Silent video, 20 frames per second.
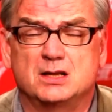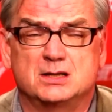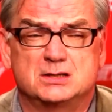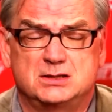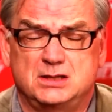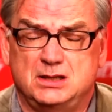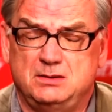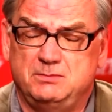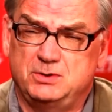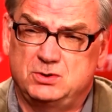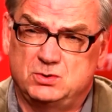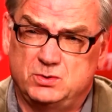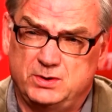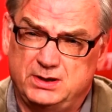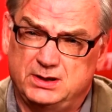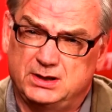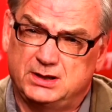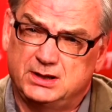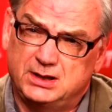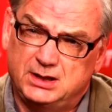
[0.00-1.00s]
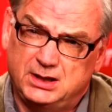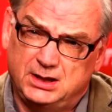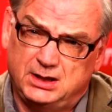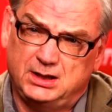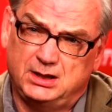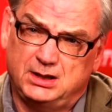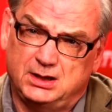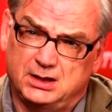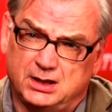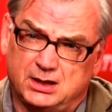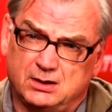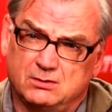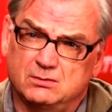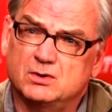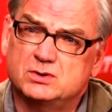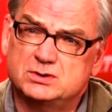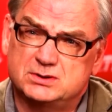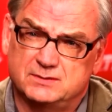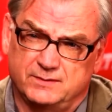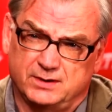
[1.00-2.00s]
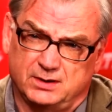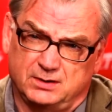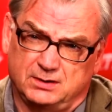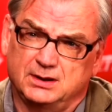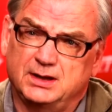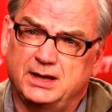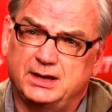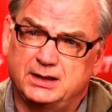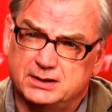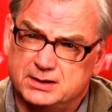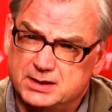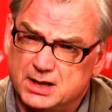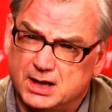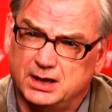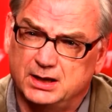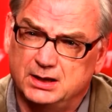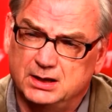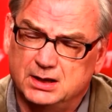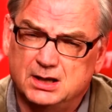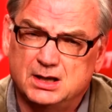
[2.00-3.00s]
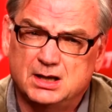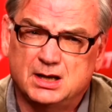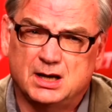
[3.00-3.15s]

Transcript: the scene between the King and Roosevelt late at night,